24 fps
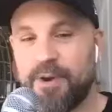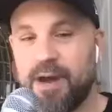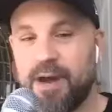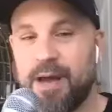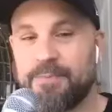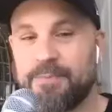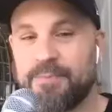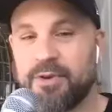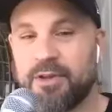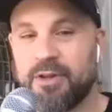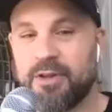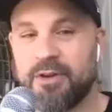
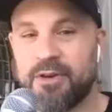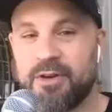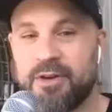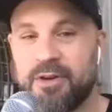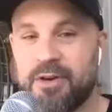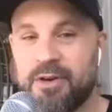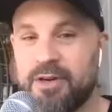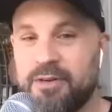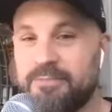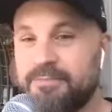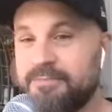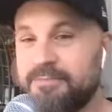
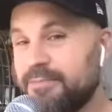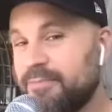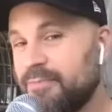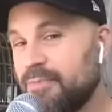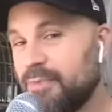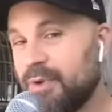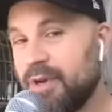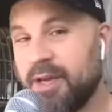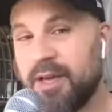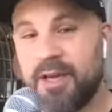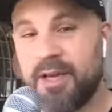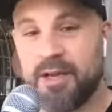popular and
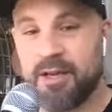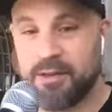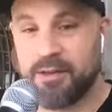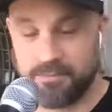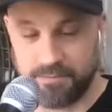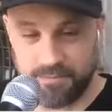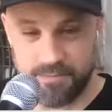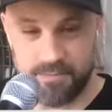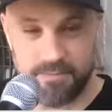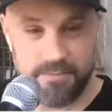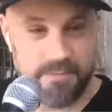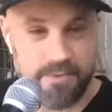
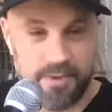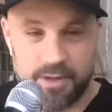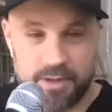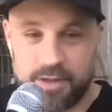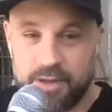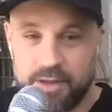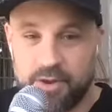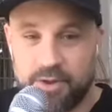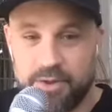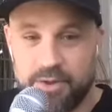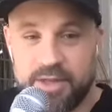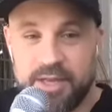
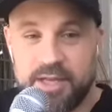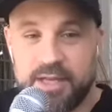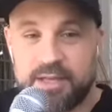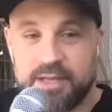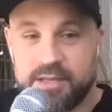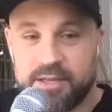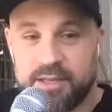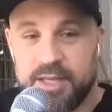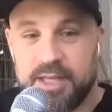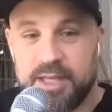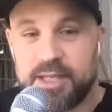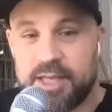you know
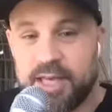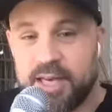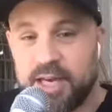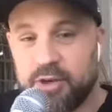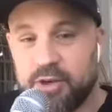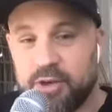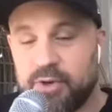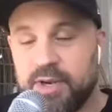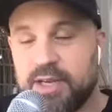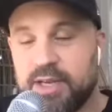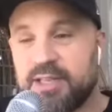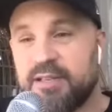these these can
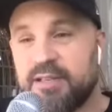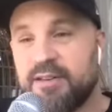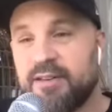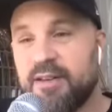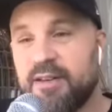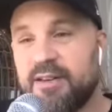increase in,